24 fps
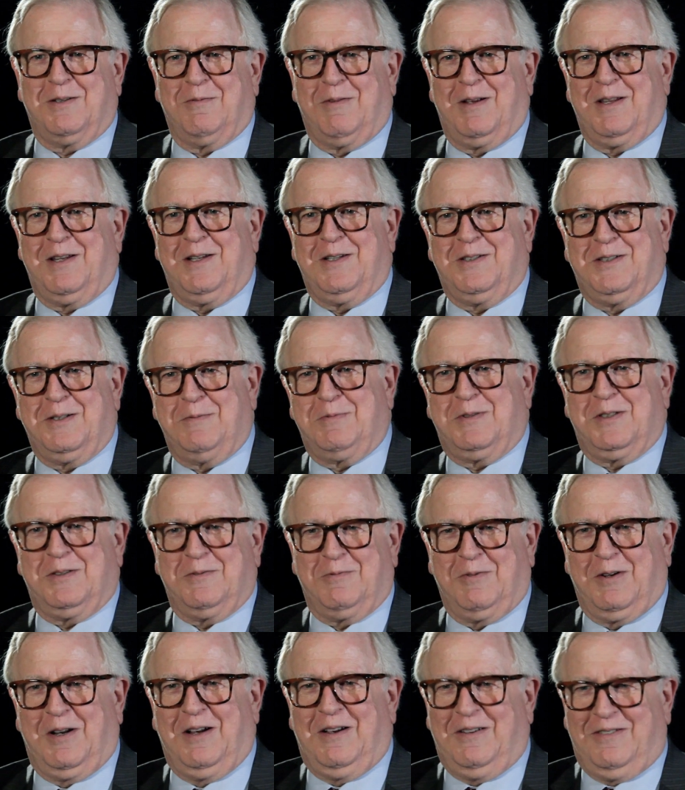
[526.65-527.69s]
the way the Egyptians
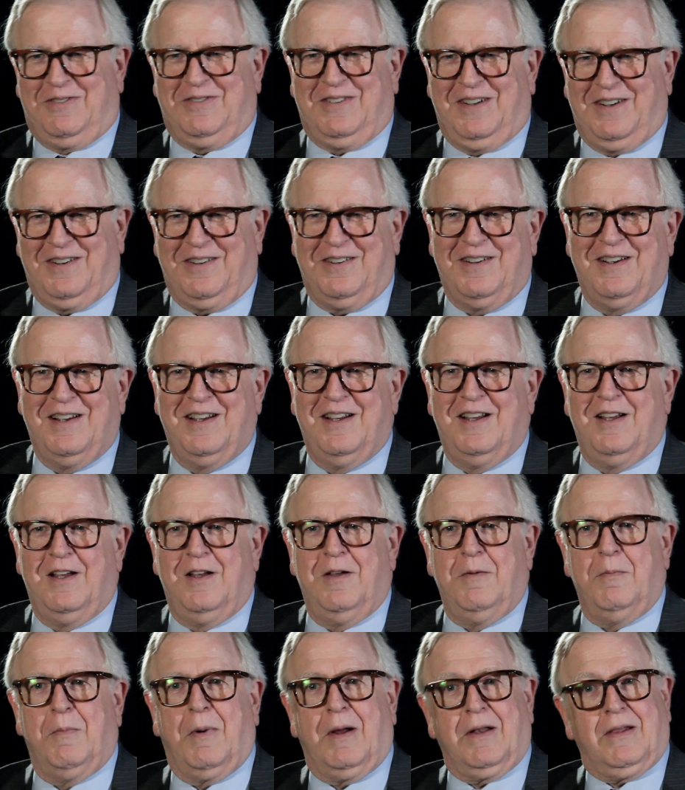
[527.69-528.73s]
would have,
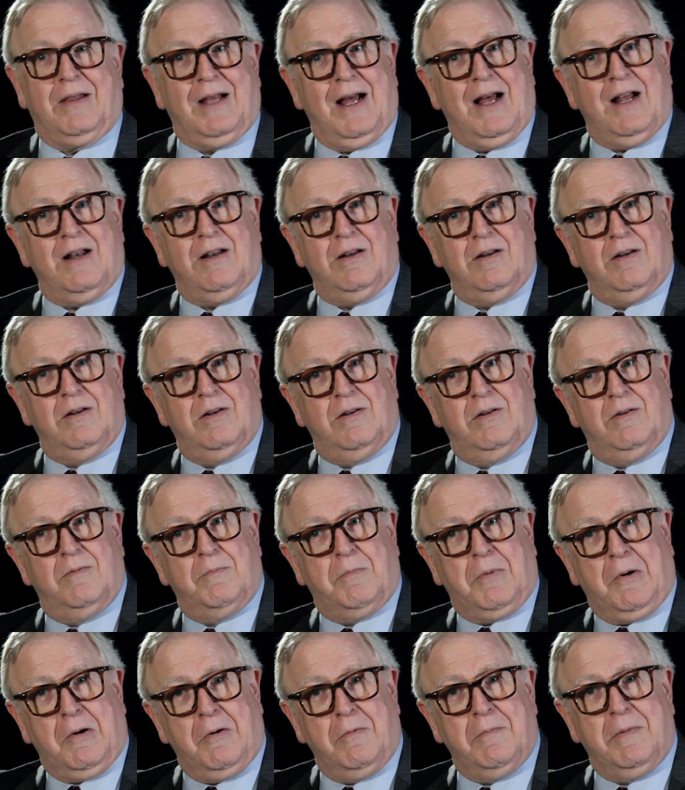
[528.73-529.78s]
But that
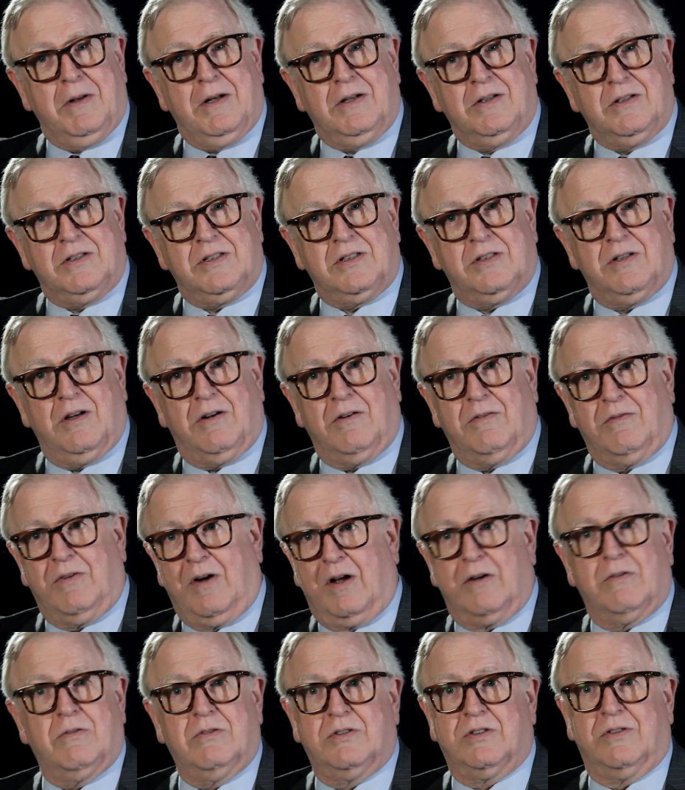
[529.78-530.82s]
permanence of
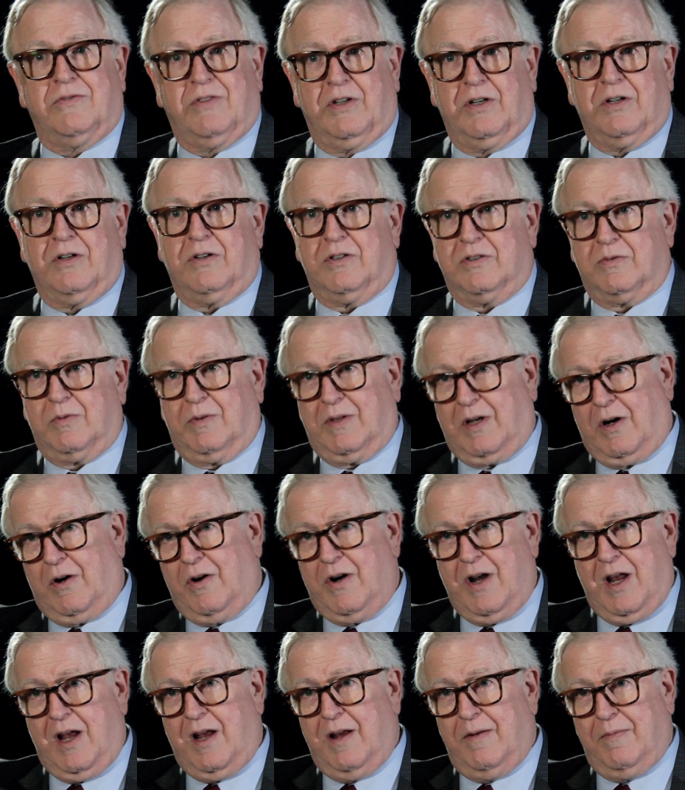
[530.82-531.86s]
hundreds of years with our
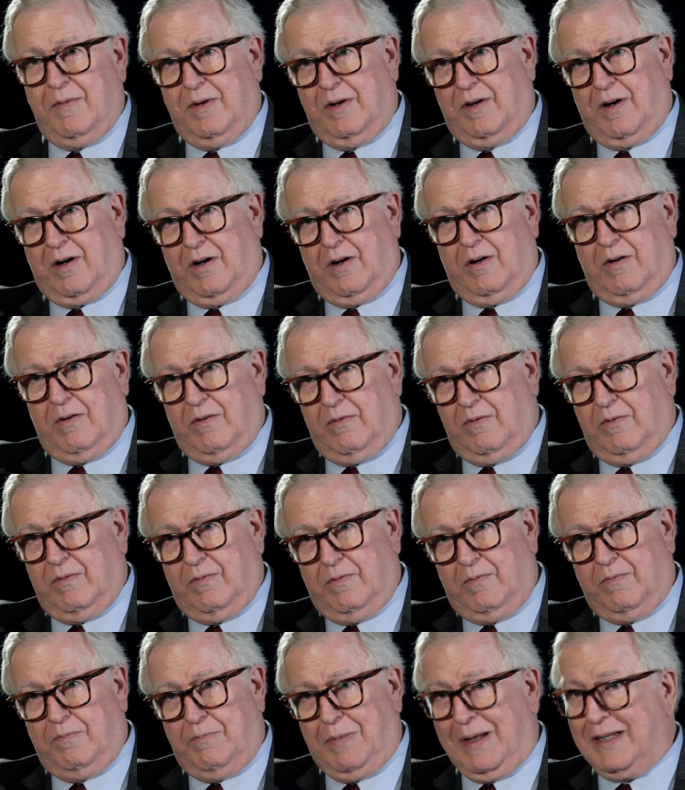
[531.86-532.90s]
name and our
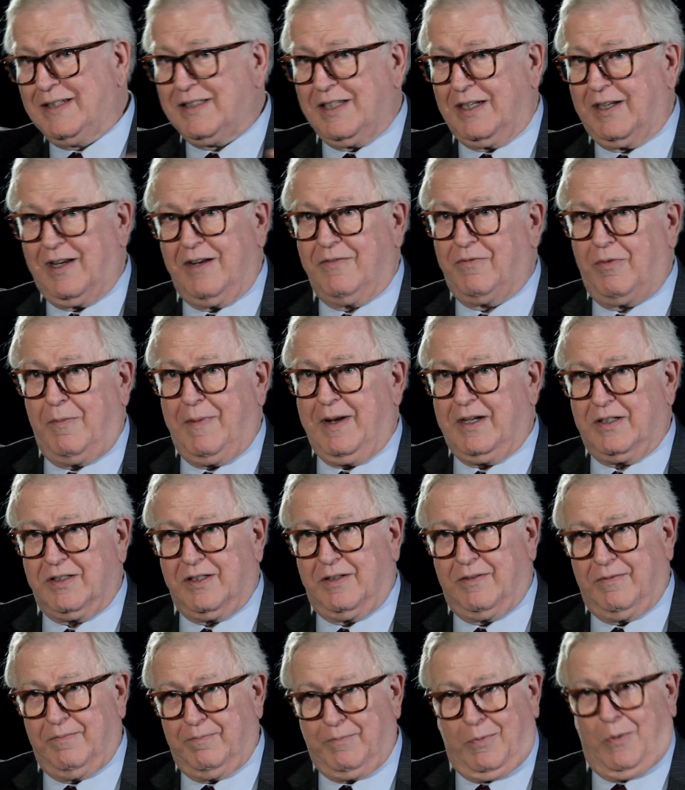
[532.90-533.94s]
basic
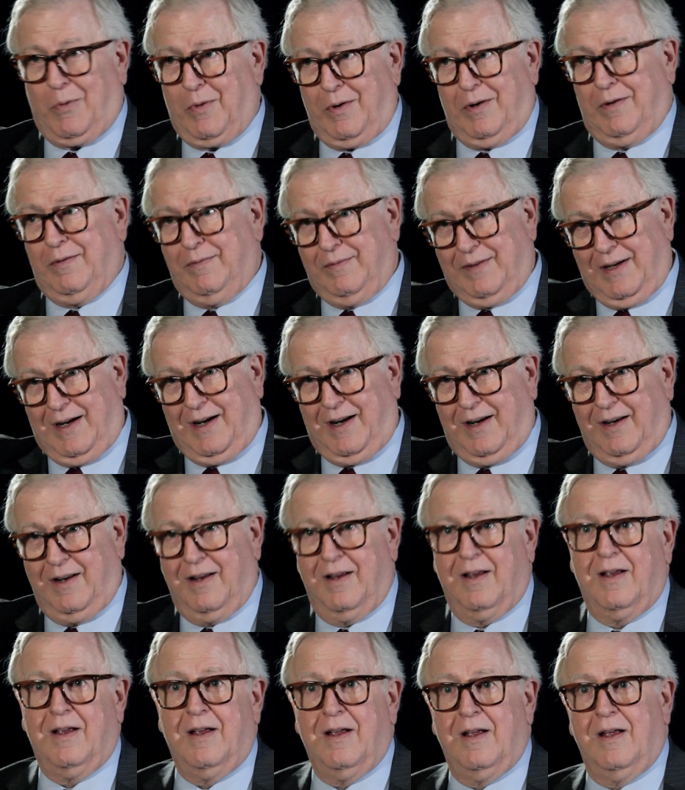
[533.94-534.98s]
information, born, died.
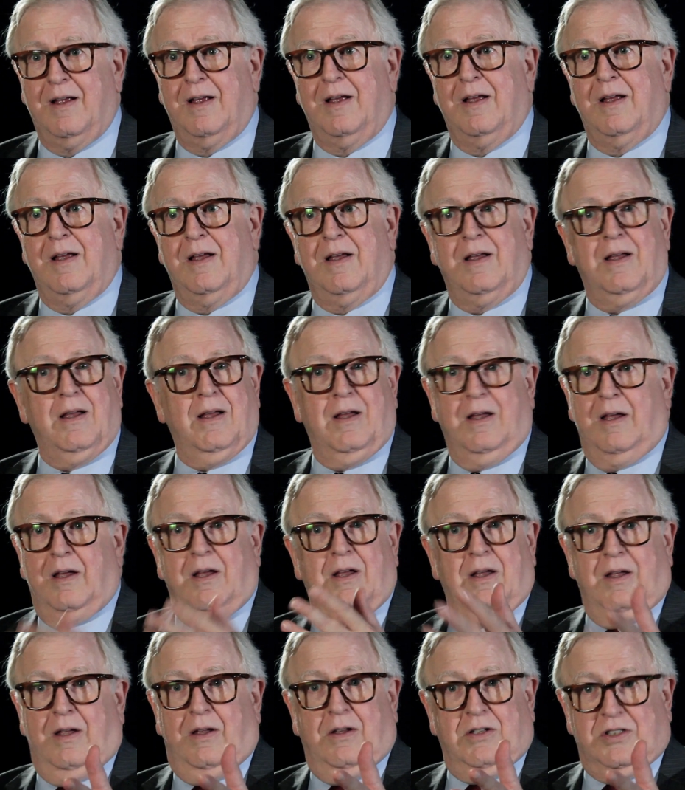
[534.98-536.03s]

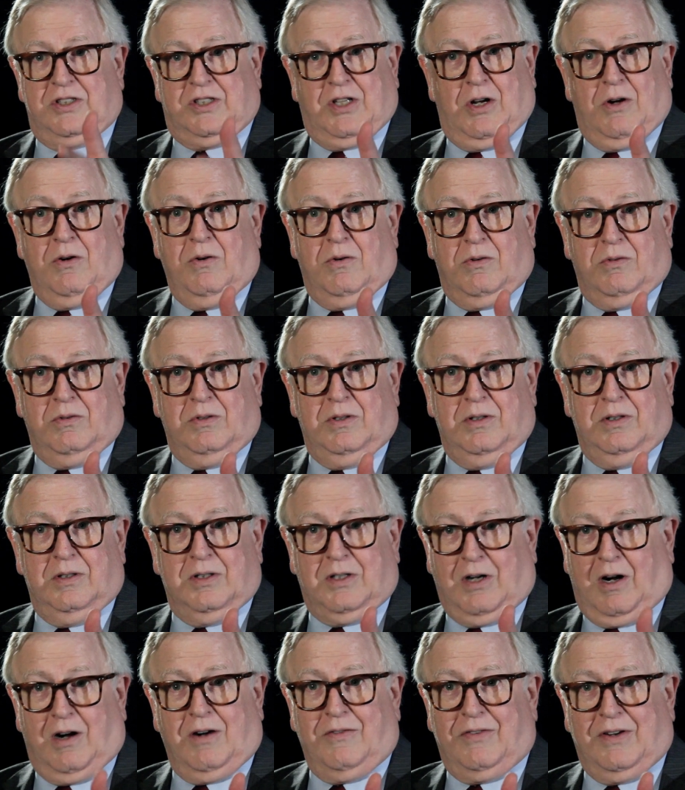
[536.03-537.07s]
Stone
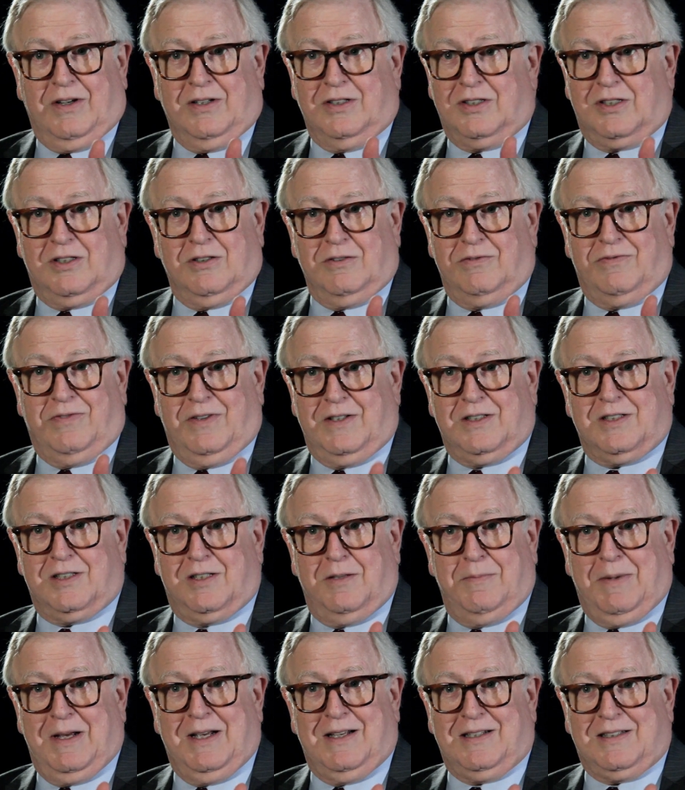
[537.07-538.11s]
carving still fits
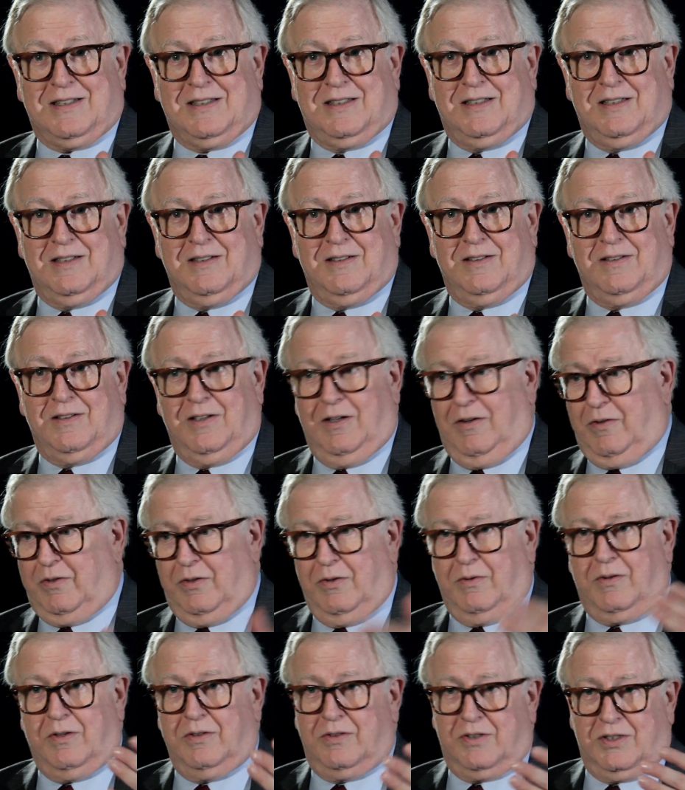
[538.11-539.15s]
the best.
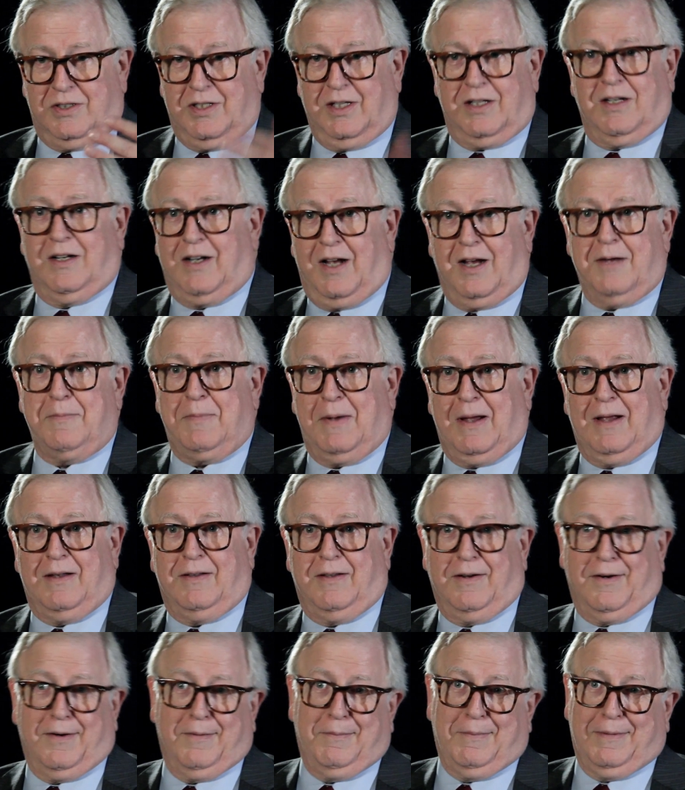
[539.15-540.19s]
You could stick an iPad
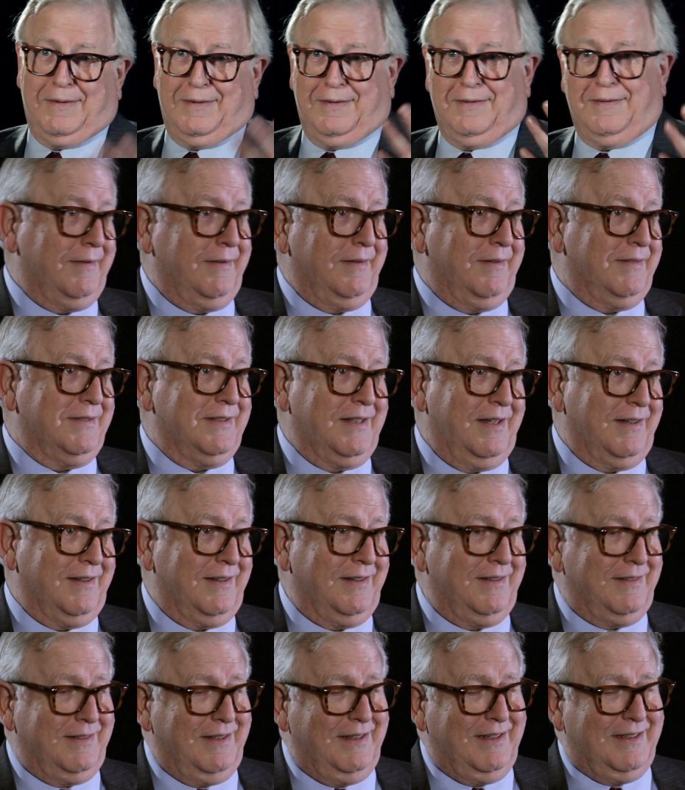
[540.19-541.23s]
there, but it's not
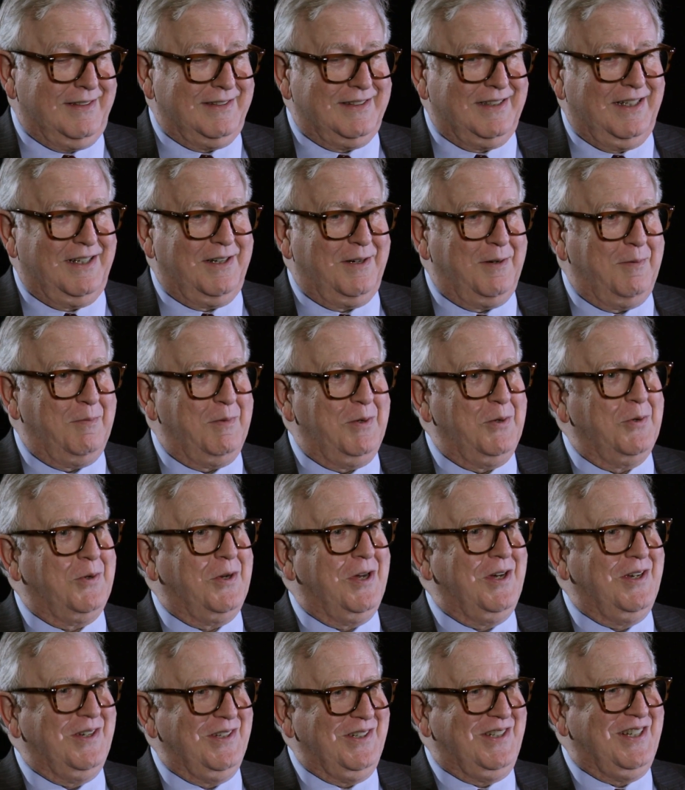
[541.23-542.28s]
going to last.
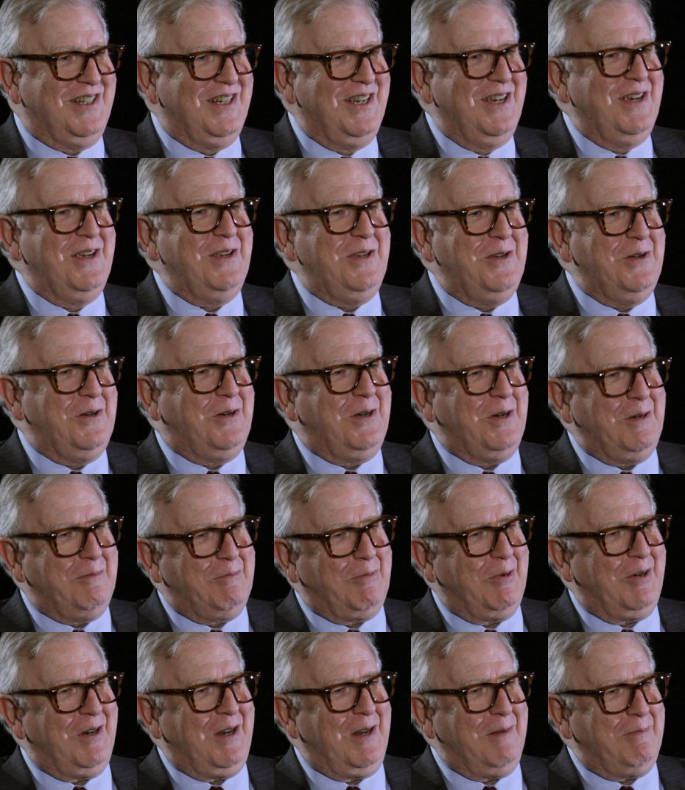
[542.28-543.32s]
You could
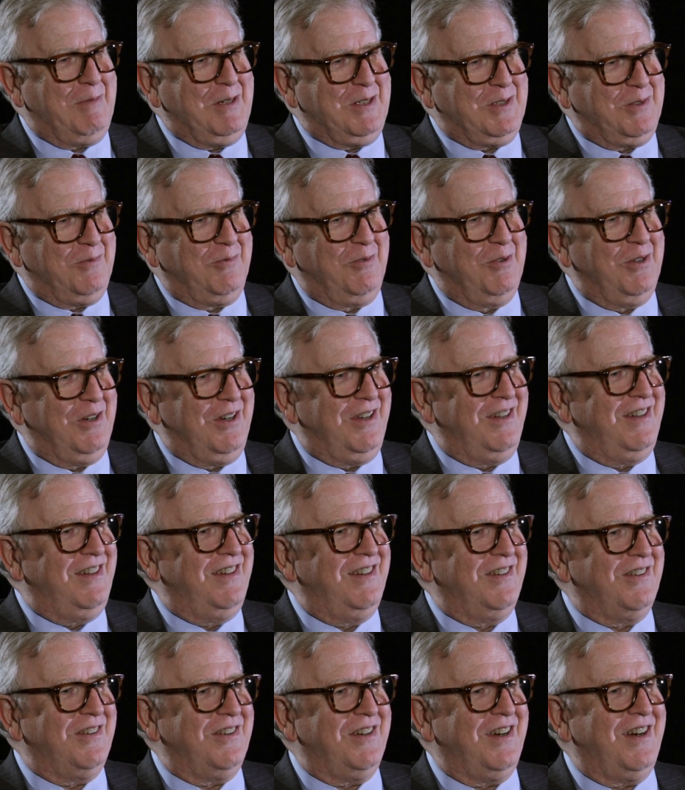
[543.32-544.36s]
put it on a piece of
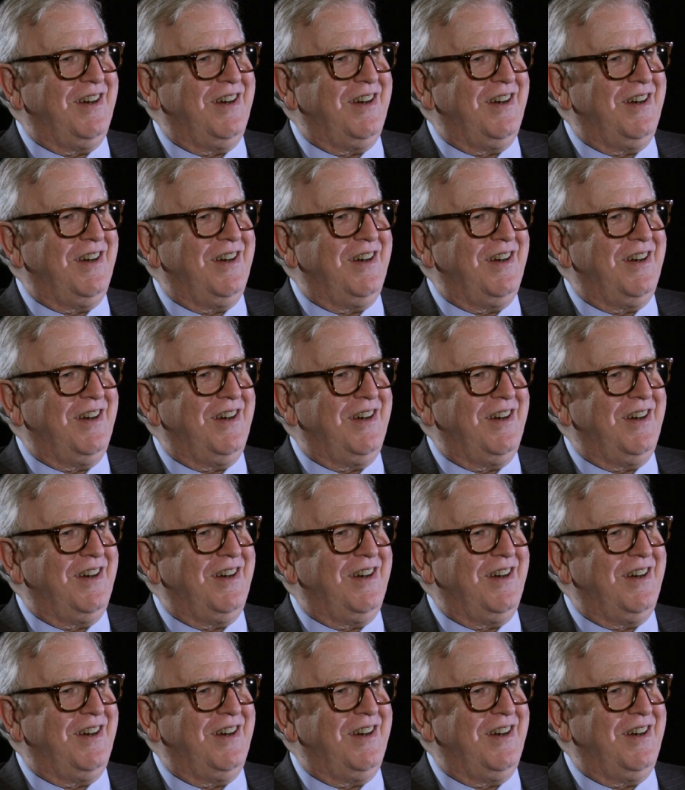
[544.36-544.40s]
wood.